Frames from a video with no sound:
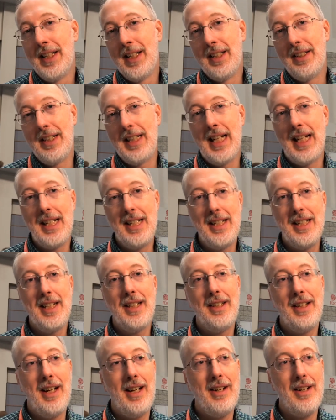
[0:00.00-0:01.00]
The idea
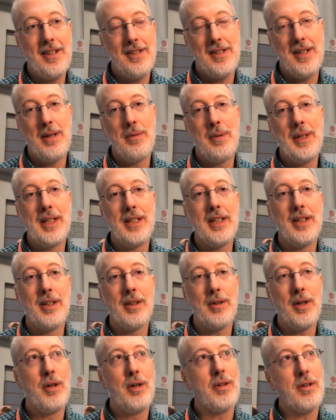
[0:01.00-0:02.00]
there is that we can
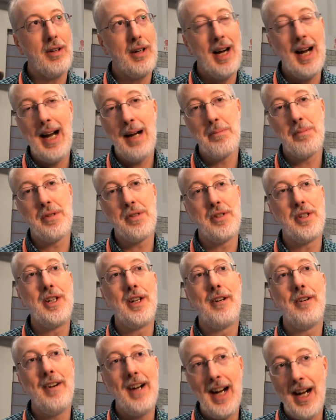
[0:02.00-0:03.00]
grow crops
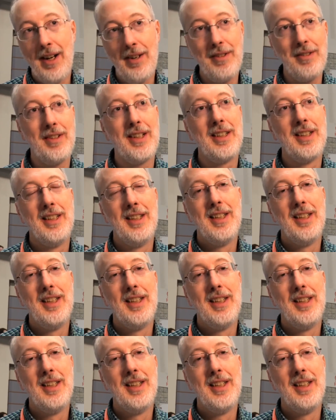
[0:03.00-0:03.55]
year-round,